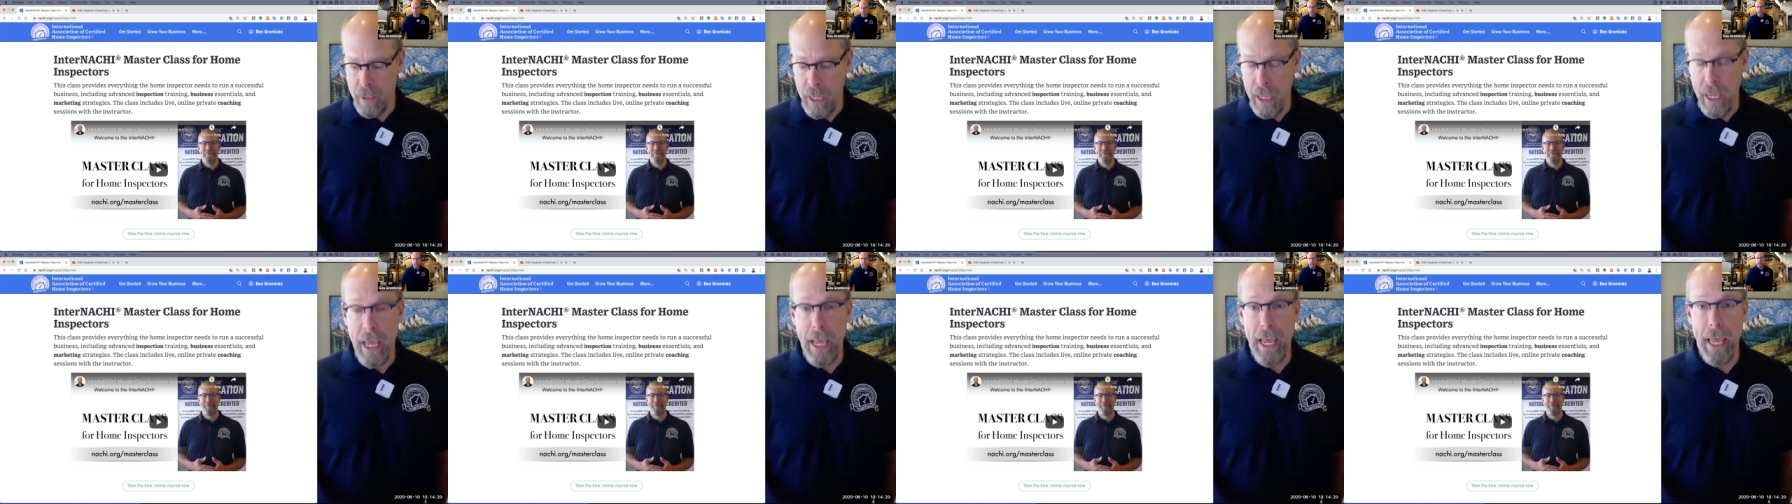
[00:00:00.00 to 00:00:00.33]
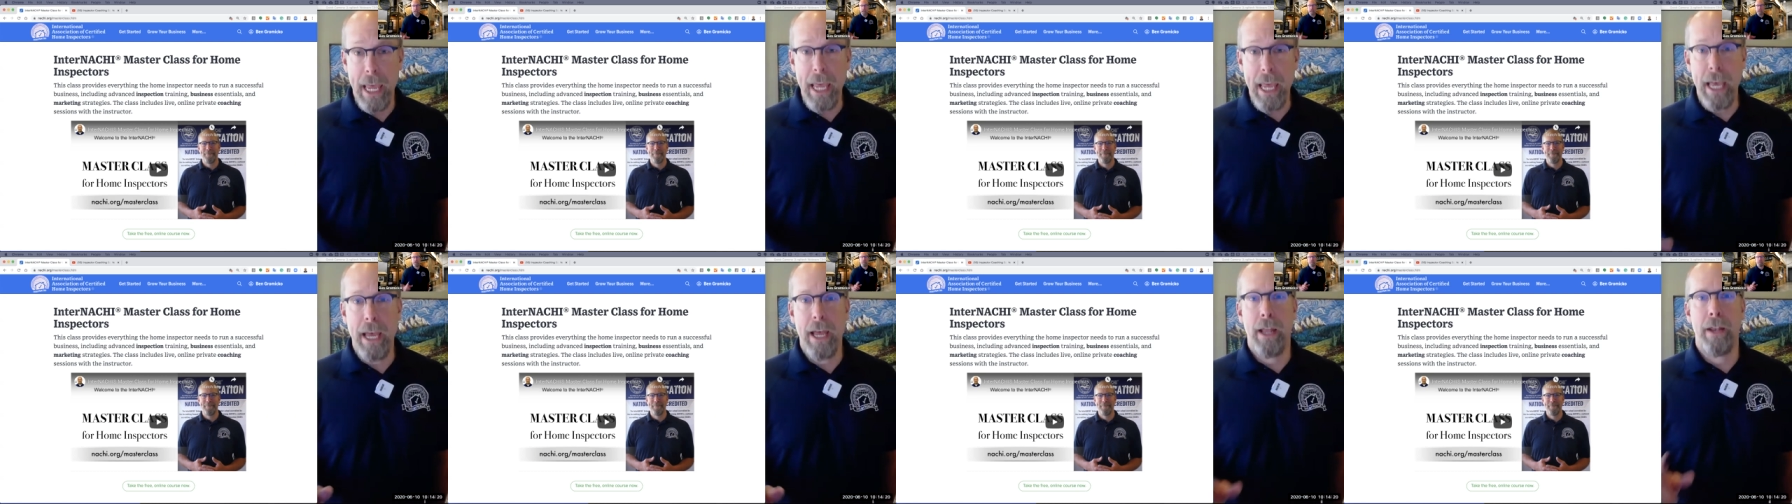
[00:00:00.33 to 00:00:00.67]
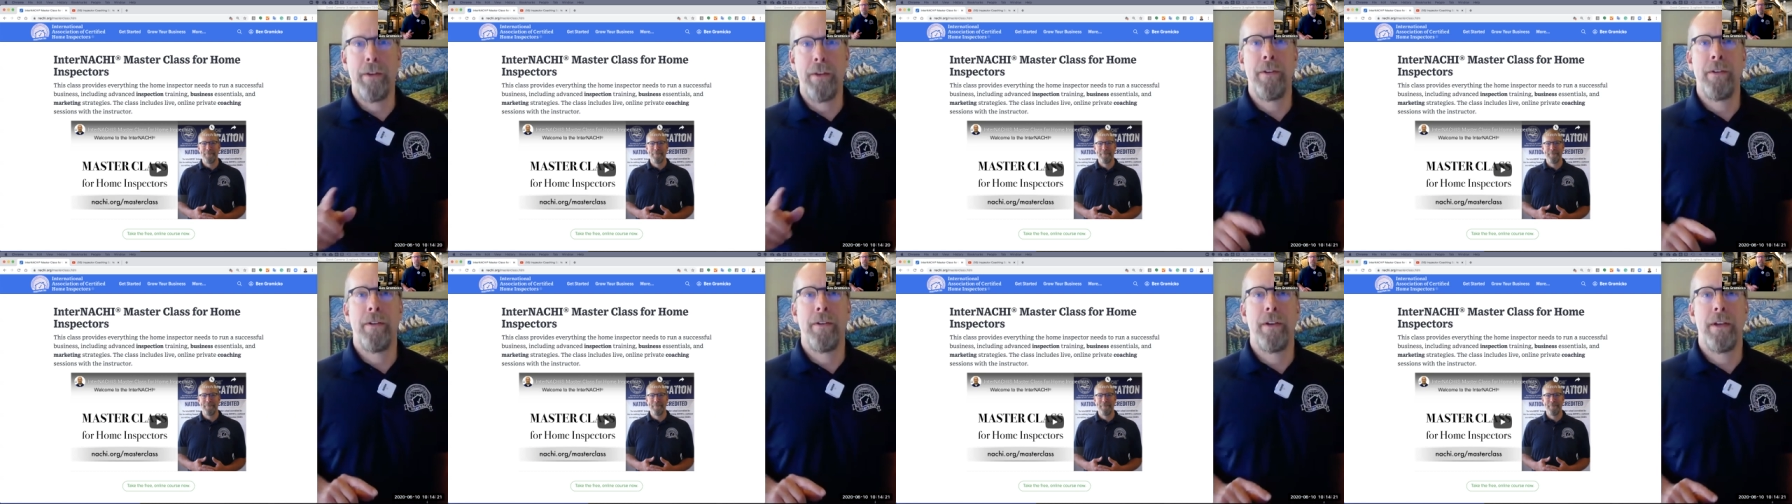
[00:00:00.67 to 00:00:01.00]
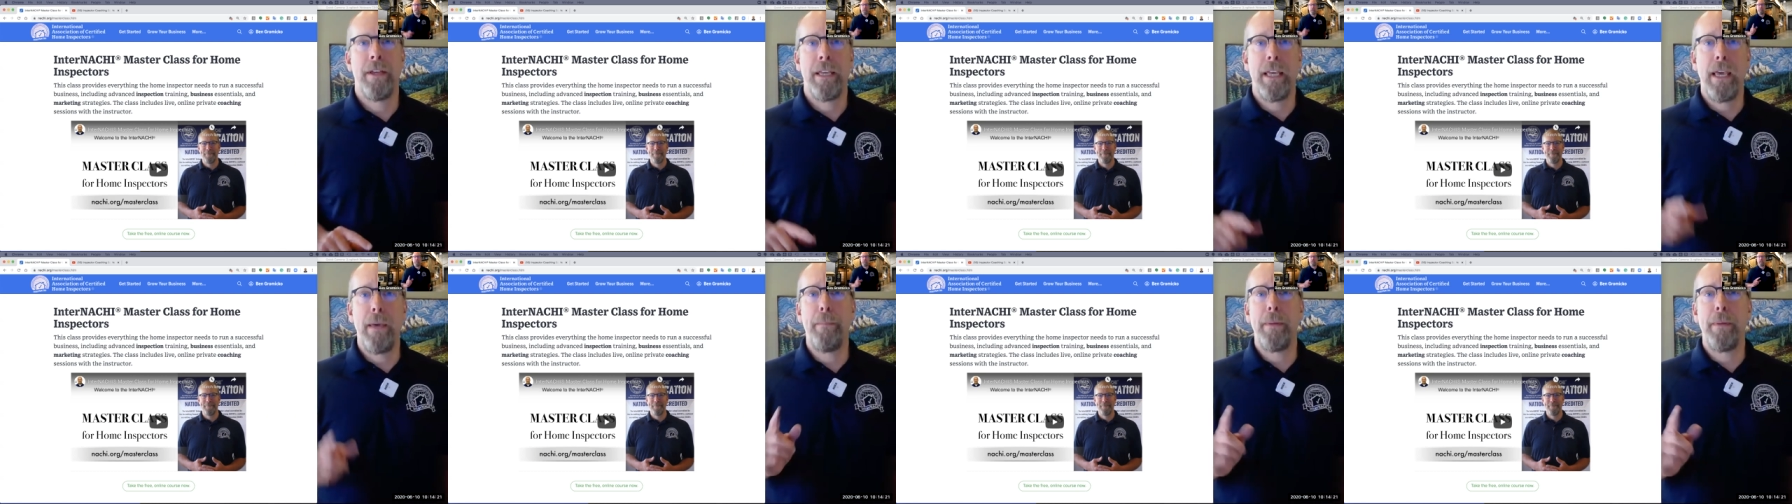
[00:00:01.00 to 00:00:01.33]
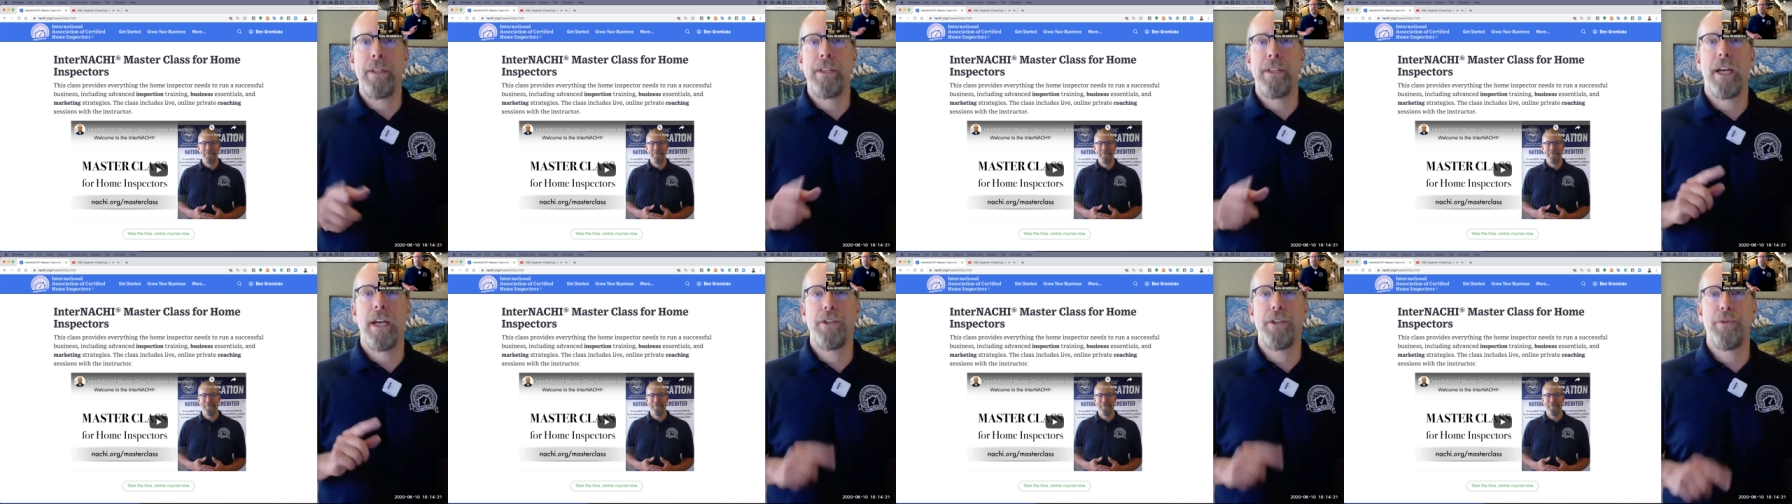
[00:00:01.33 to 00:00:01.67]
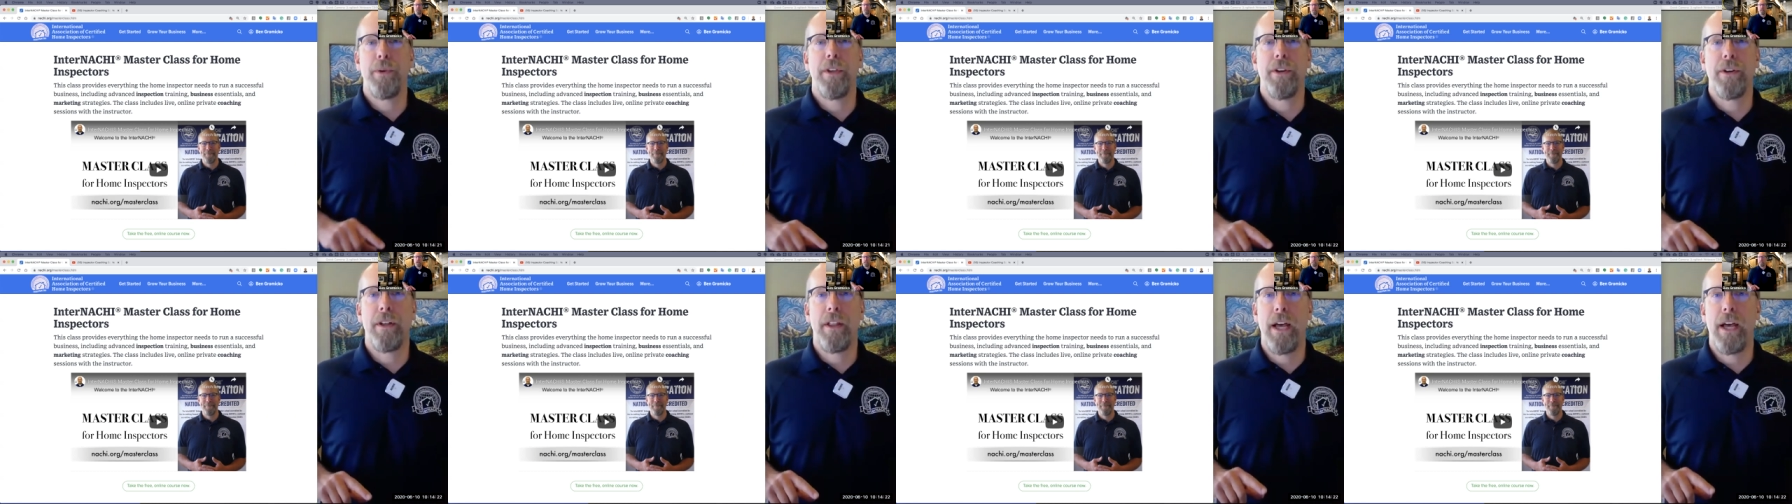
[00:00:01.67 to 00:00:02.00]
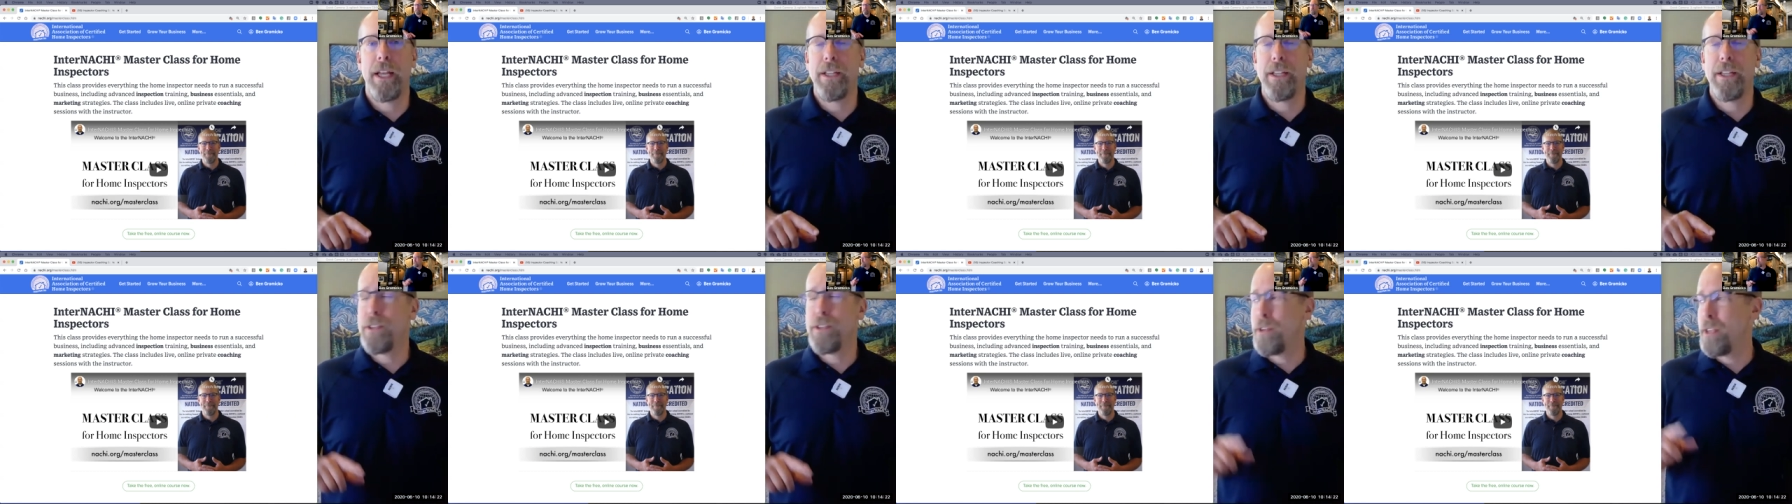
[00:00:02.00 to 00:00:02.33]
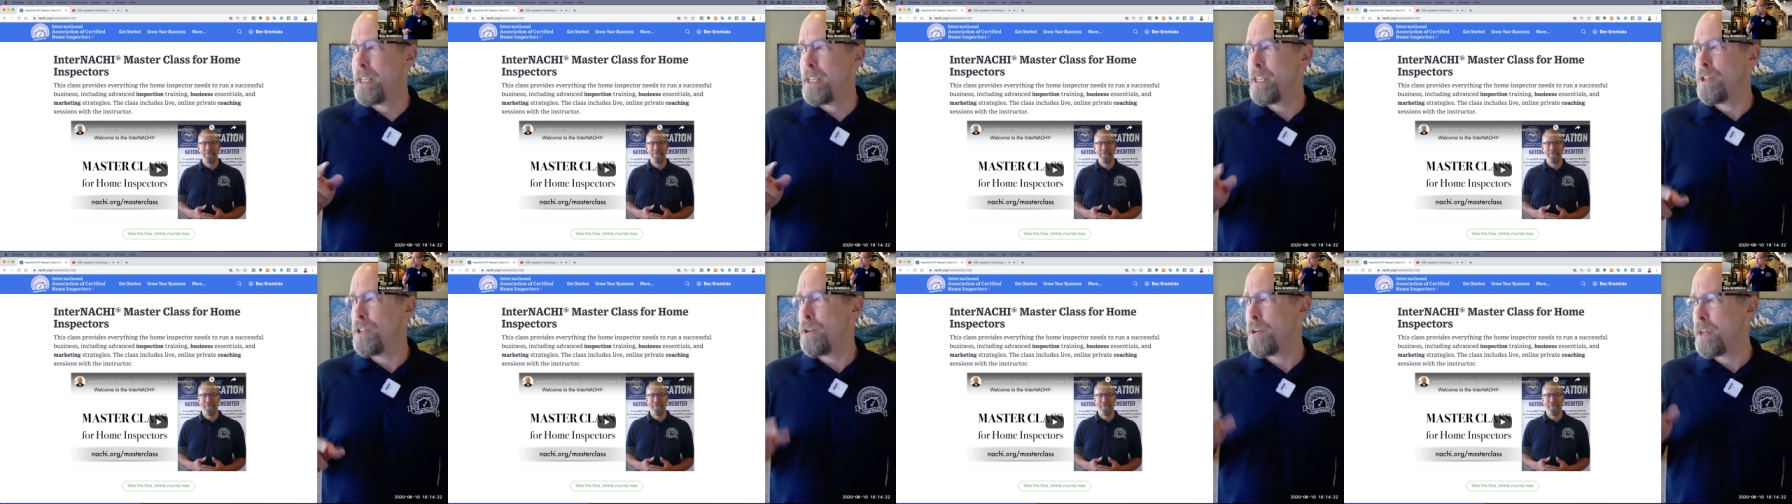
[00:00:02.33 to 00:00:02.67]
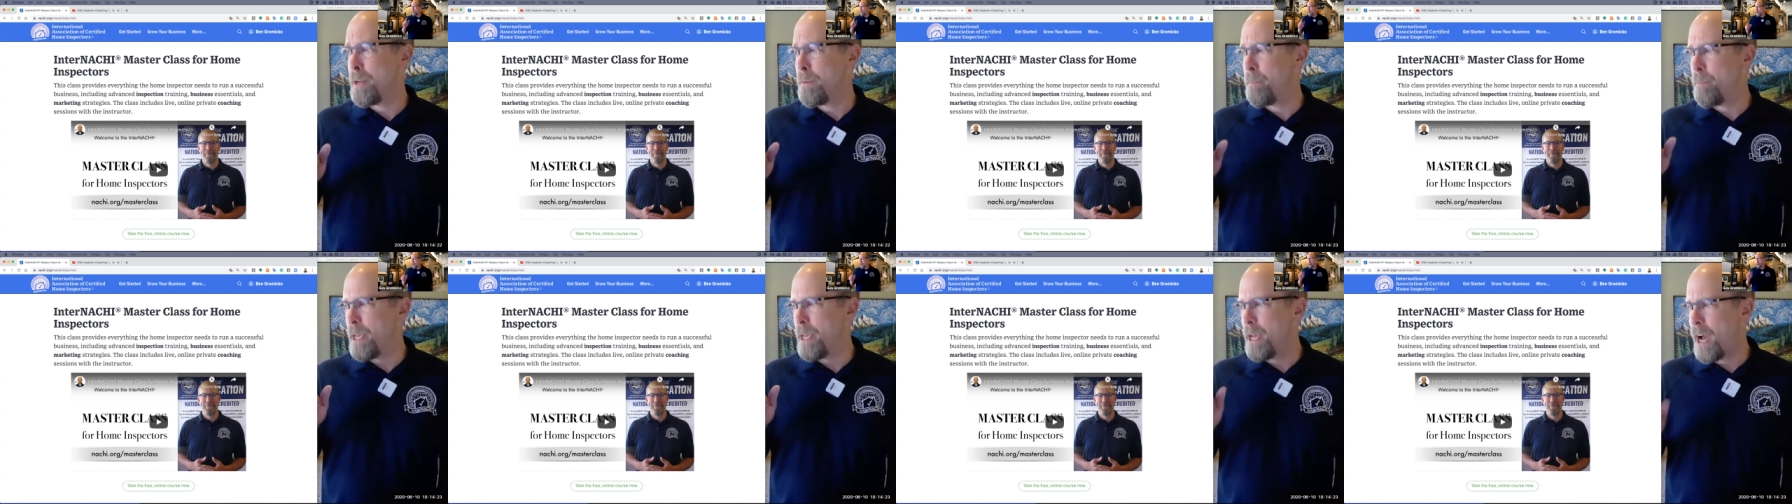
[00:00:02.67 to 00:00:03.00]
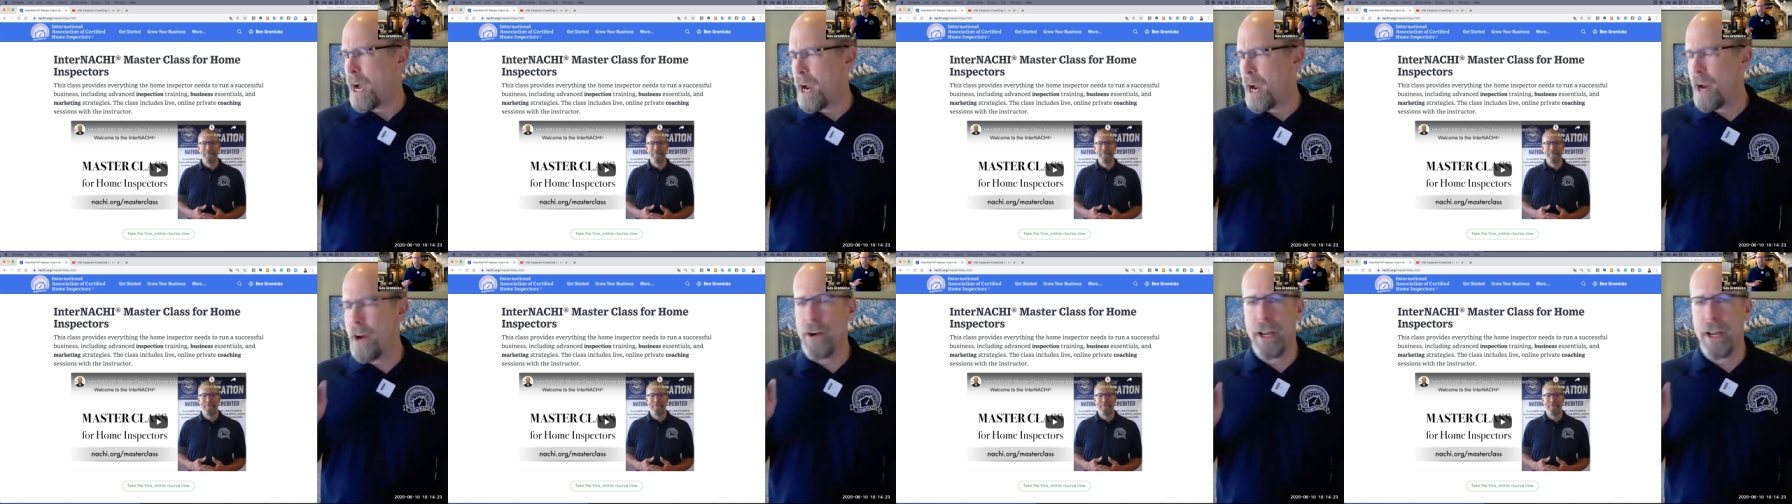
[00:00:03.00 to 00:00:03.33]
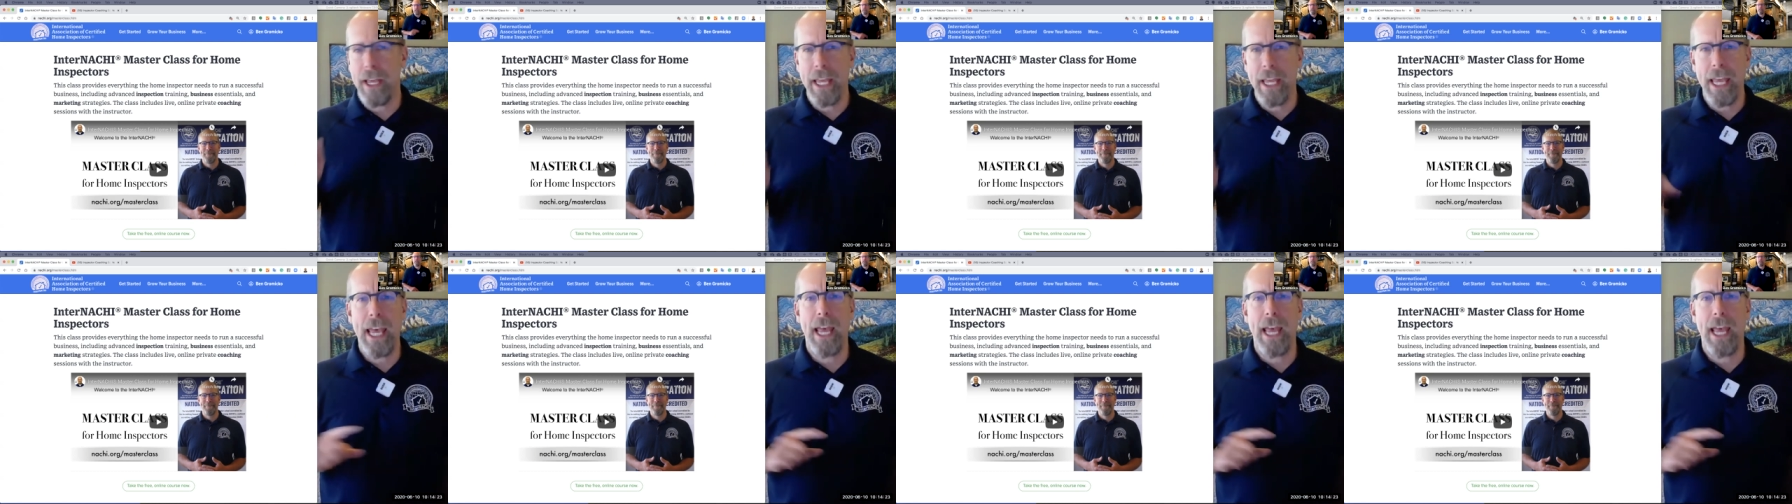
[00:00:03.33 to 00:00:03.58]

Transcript: And keep in touch with your clients so that you can be hired again.